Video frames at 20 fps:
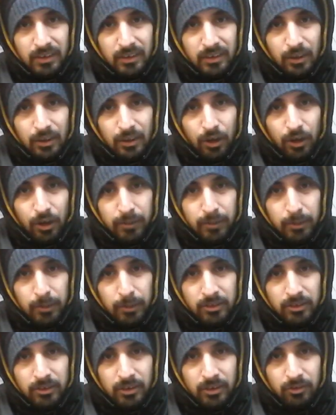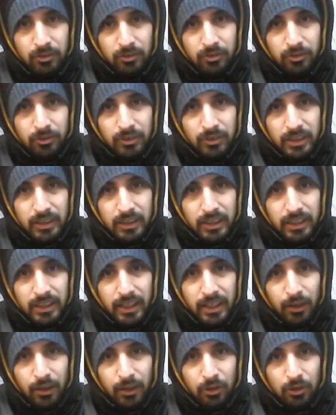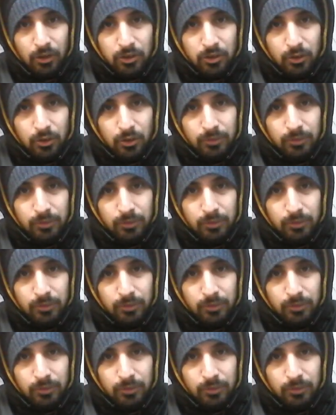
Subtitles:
recording myself, and also